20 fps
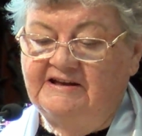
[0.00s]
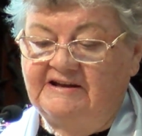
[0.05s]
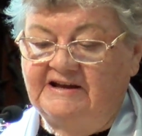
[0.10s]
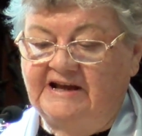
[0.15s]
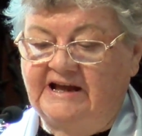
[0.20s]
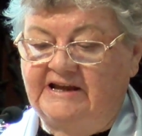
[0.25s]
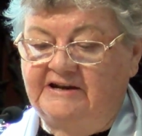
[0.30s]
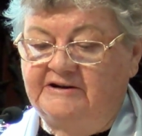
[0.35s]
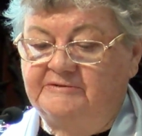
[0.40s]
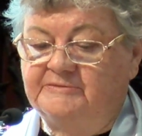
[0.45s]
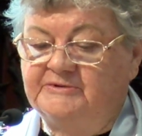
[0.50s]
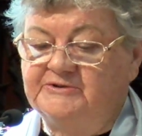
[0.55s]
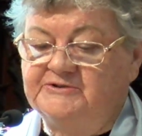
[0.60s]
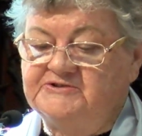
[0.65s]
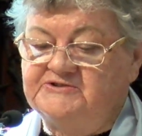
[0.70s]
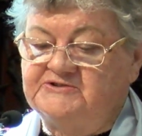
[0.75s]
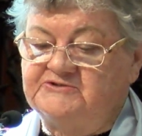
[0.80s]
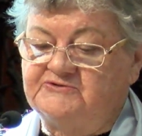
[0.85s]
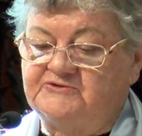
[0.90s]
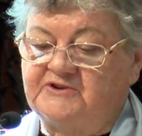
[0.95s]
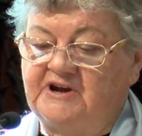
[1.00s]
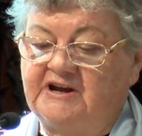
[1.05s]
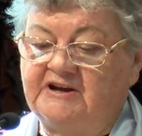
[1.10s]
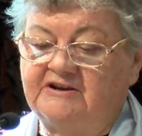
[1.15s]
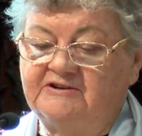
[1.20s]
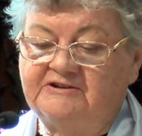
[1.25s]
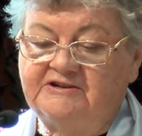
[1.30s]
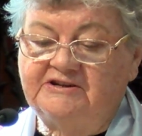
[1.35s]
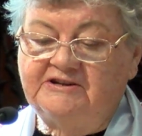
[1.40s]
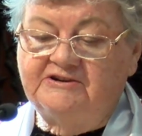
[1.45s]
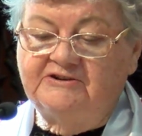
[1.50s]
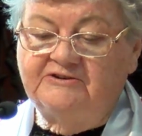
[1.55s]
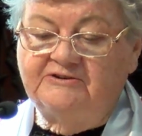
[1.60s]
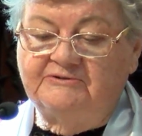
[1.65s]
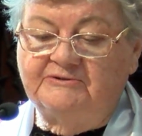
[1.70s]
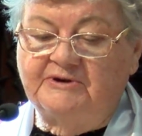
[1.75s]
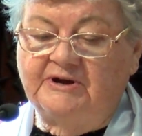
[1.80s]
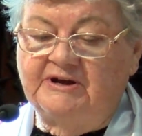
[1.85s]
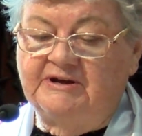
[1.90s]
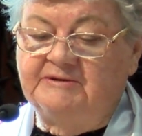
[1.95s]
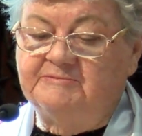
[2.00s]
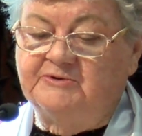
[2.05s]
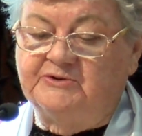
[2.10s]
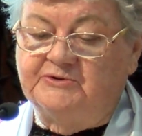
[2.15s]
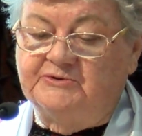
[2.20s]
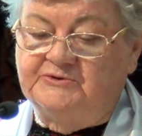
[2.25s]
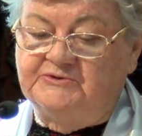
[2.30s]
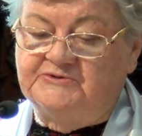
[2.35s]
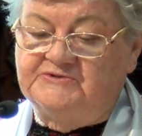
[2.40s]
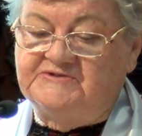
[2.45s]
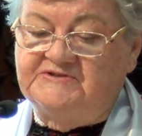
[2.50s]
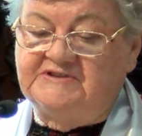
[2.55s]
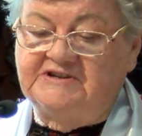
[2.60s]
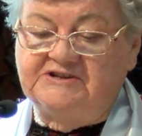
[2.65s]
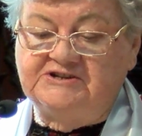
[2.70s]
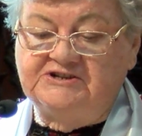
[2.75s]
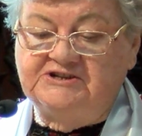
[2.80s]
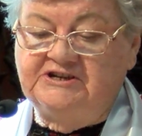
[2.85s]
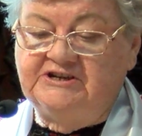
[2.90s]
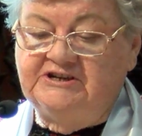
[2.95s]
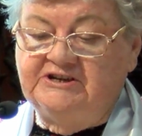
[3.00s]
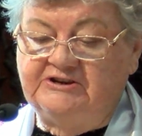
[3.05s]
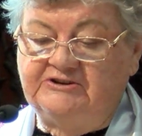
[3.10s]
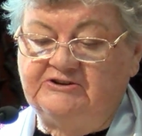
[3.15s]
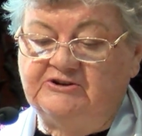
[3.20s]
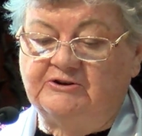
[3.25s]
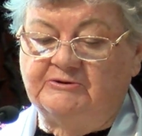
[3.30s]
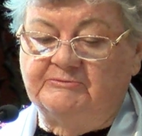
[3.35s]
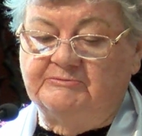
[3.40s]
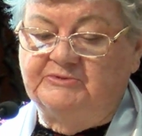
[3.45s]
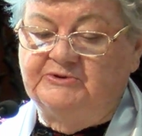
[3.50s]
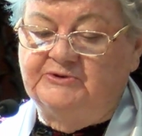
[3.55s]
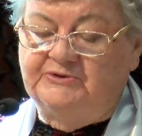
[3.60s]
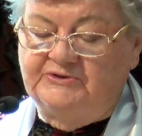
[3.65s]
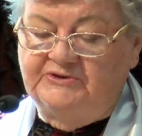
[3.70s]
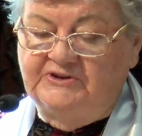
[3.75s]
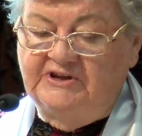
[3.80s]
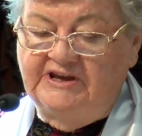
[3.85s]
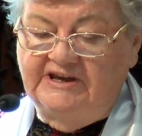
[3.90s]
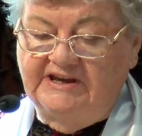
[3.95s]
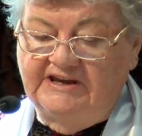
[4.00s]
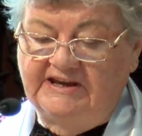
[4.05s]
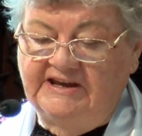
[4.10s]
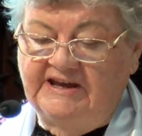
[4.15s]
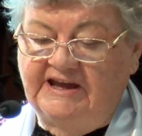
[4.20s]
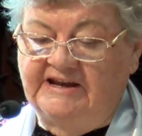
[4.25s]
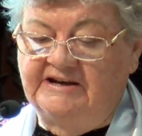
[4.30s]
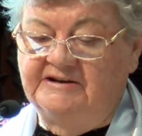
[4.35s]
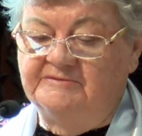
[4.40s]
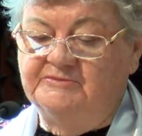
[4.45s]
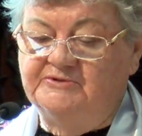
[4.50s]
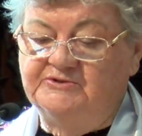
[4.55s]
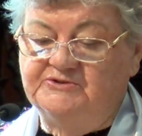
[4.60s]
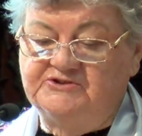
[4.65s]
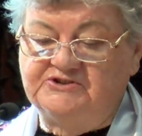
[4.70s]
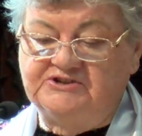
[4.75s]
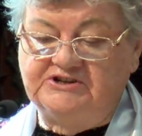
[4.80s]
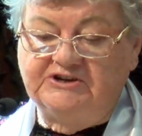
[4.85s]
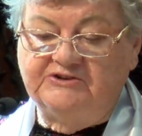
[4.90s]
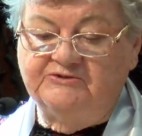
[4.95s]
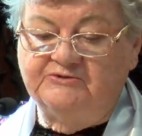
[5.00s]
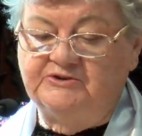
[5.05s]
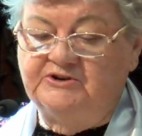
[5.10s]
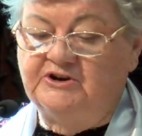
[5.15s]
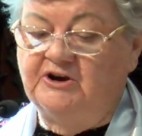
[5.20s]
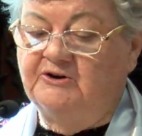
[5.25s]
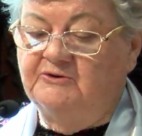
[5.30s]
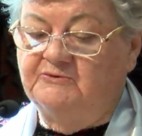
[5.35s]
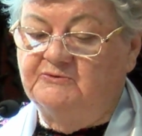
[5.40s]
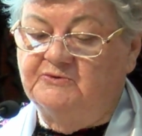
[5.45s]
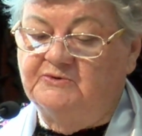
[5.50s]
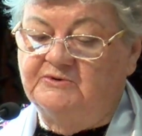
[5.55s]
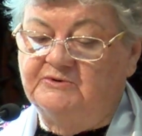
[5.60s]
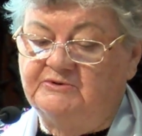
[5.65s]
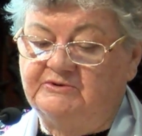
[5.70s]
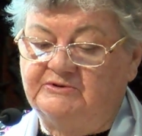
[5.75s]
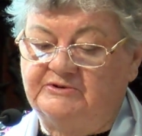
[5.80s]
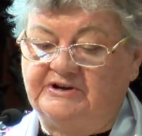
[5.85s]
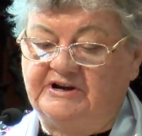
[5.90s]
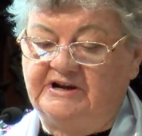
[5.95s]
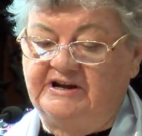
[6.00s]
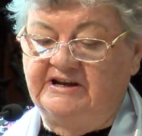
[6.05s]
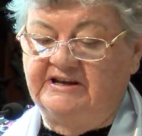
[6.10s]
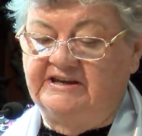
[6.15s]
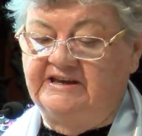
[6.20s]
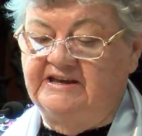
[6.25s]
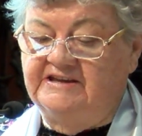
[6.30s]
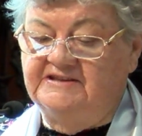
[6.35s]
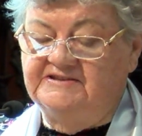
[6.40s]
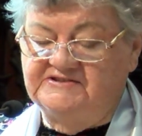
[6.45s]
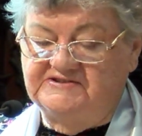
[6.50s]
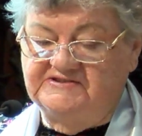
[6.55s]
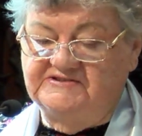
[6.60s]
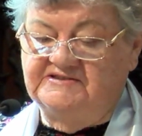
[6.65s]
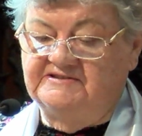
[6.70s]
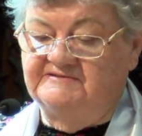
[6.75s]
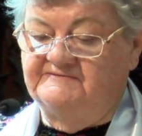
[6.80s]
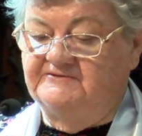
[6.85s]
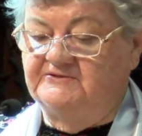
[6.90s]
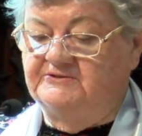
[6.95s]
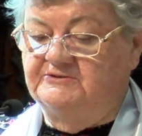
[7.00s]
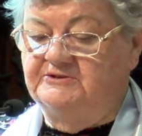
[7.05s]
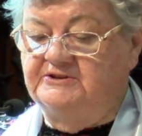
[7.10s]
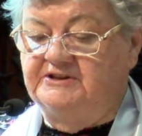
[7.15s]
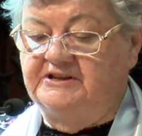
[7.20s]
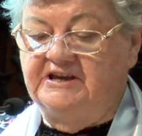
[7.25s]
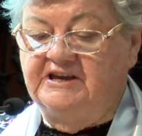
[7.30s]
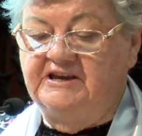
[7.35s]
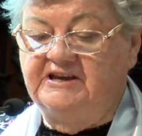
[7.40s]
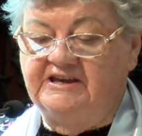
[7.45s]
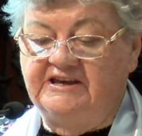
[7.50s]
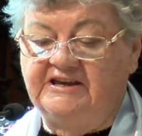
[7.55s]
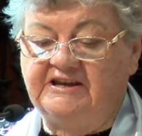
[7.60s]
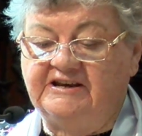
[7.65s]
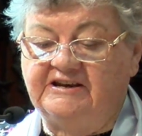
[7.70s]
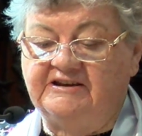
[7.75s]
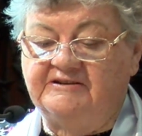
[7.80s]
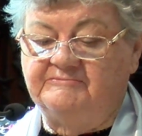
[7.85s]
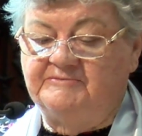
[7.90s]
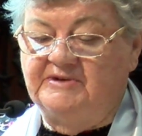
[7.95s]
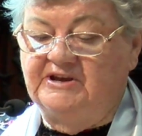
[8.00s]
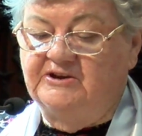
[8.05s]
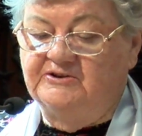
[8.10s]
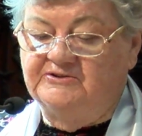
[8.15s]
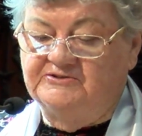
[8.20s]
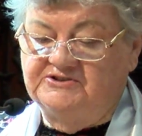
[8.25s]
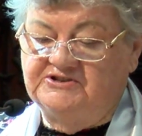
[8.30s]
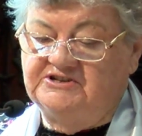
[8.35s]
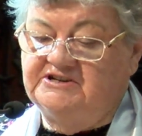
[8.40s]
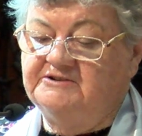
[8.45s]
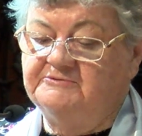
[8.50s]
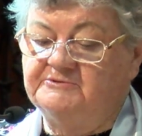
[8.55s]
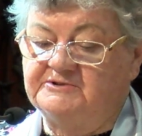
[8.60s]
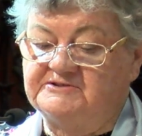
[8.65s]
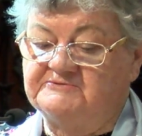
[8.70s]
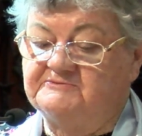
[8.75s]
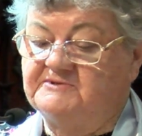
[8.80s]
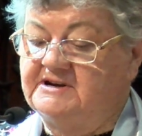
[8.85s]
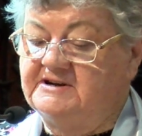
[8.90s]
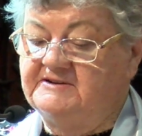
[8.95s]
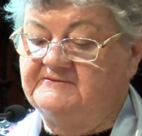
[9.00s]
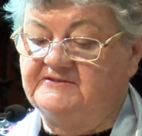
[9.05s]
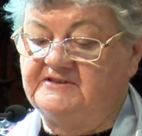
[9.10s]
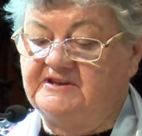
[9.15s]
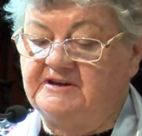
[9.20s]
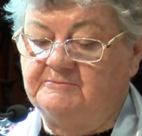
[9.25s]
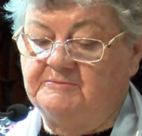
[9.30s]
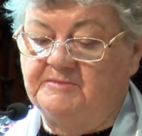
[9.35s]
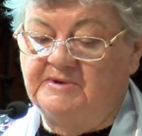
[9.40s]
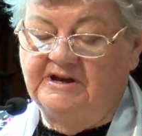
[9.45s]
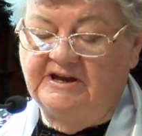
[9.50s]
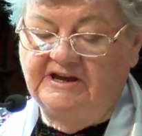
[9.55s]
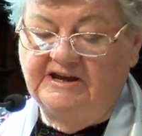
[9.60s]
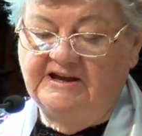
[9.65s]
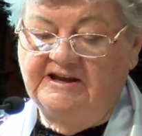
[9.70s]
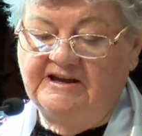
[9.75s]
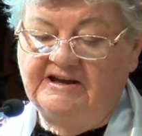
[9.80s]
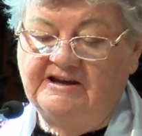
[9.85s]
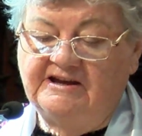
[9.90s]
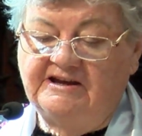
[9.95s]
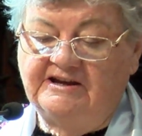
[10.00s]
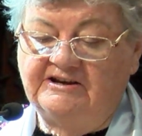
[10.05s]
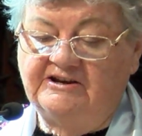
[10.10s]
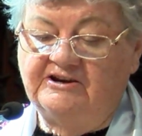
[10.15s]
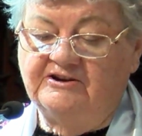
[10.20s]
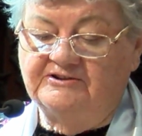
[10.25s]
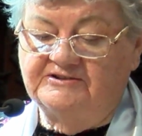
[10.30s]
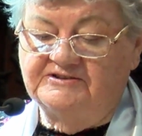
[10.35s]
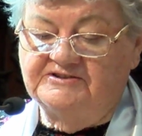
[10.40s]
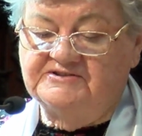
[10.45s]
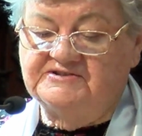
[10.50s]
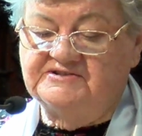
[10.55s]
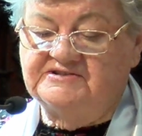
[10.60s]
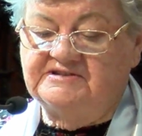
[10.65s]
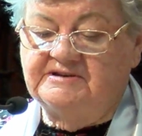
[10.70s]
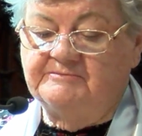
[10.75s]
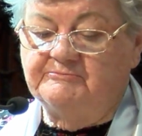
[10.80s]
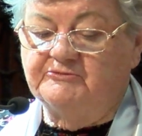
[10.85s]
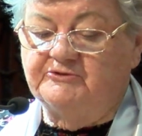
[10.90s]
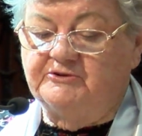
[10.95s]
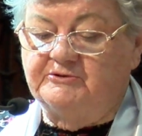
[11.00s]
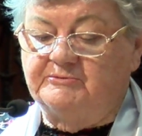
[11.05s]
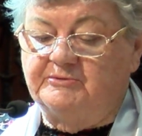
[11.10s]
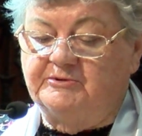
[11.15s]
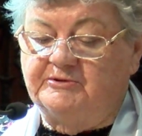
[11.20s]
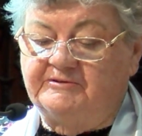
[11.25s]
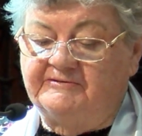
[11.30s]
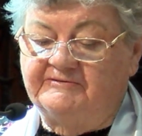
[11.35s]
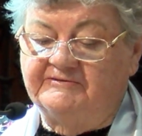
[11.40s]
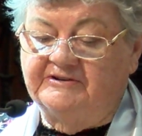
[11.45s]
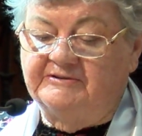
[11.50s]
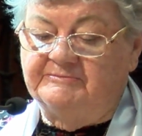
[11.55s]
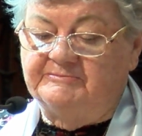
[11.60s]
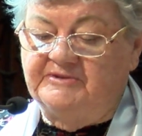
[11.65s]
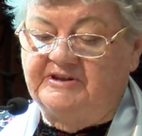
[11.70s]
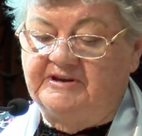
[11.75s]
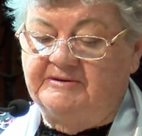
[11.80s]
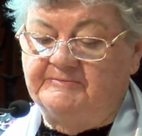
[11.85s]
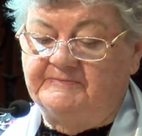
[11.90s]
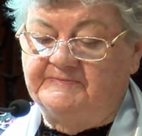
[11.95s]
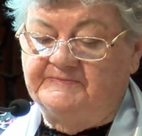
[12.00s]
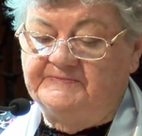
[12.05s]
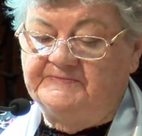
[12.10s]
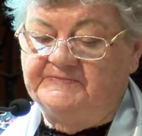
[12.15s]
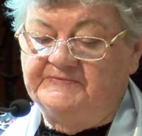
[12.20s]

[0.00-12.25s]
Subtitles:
Animals drowned in her eyeballs that she did not put there. Animals she could not warn against the falling in because she was one of them, not separable from them.